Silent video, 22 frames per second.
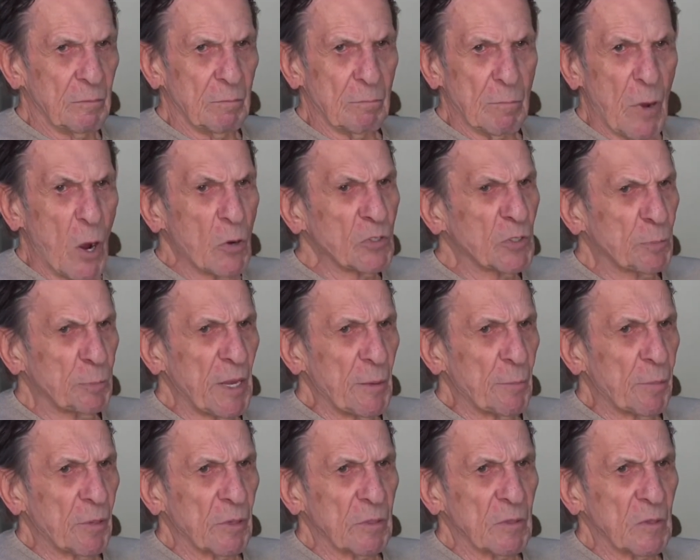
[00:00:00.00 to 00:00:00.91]
Most
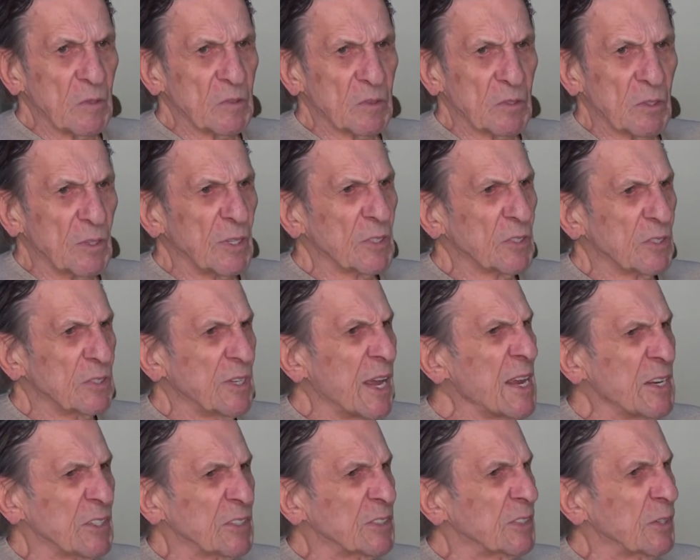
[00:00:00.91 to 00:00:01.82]
people to this
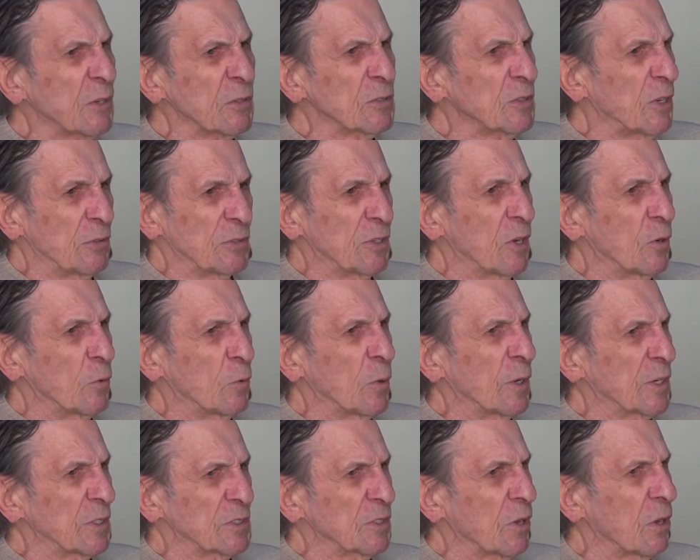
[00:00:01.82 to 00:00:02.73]
day still don't know
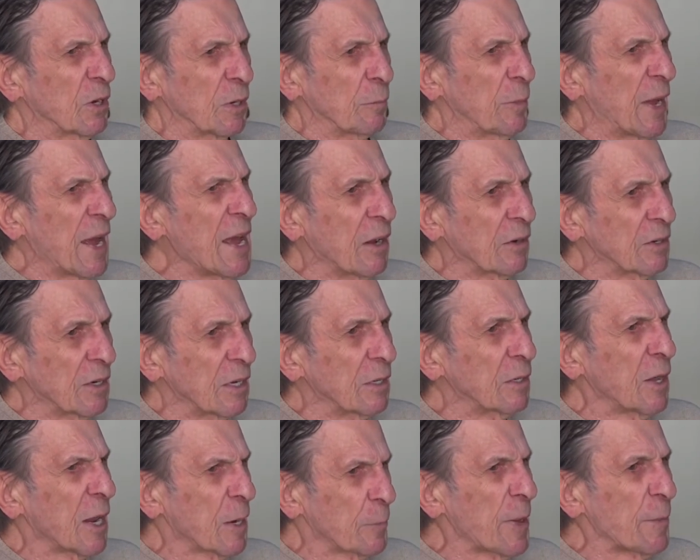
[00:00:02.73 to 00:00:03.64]
what it's all about. A
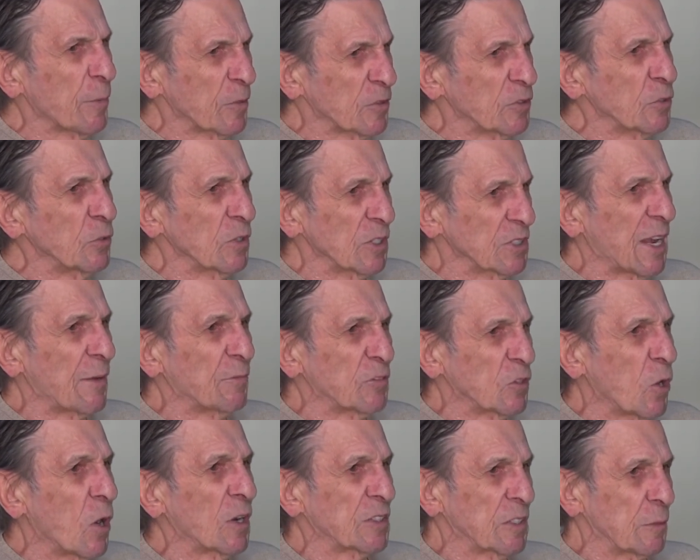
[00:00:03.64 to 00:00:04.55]
lot of people do because
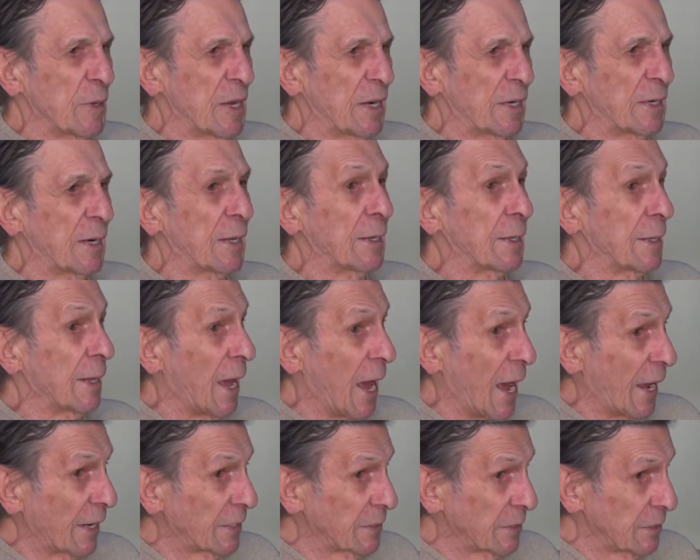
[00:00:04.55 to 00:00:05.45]
I've talked about it a
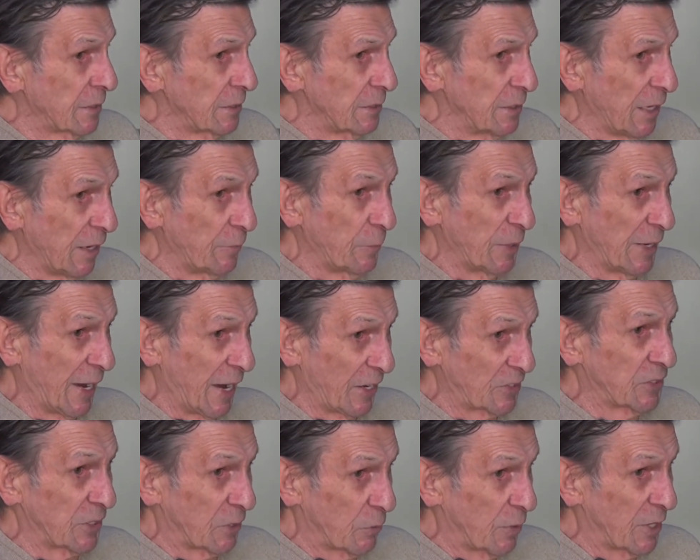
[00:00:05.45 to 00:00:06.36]
lot. I've been
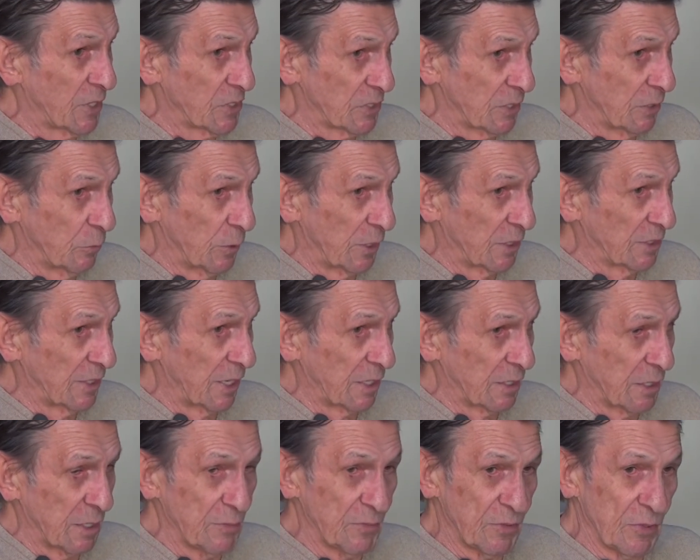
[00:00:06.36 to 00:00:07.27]
asked the question, where did
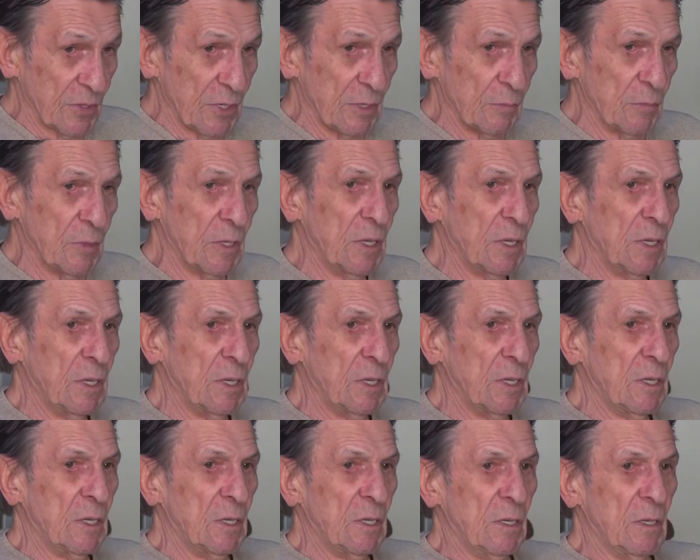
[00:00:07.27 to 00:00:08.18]
that come from?
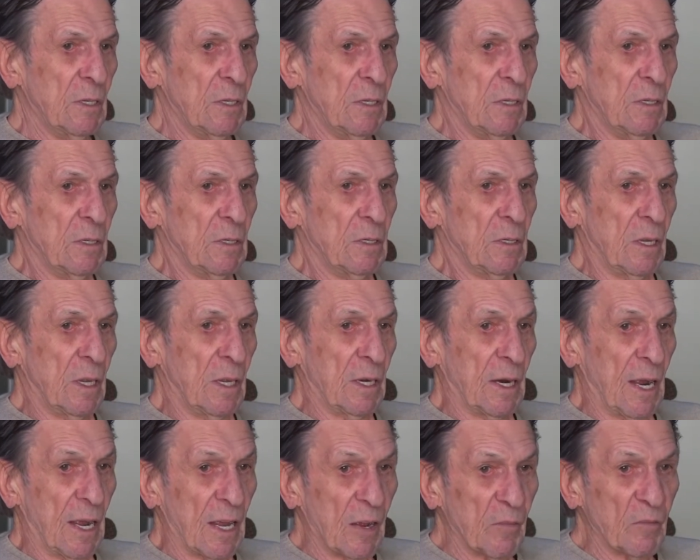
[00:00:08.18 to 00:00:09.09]

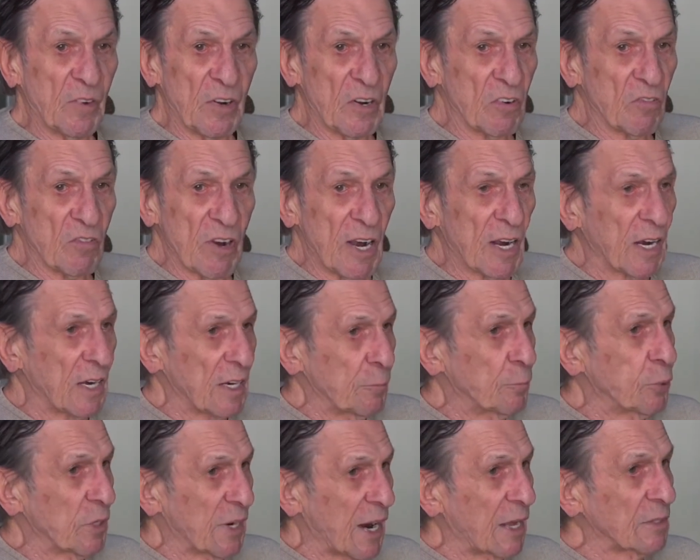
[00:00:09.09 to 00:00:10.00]
And I have very
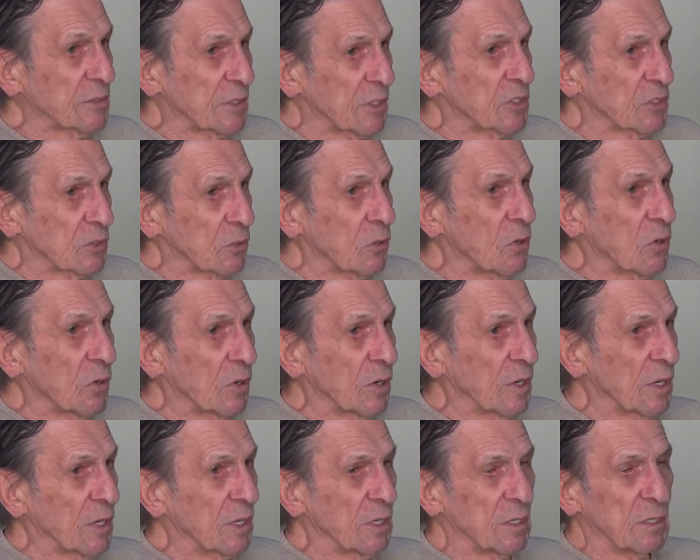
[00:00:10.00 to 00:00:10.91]
readily put out this story.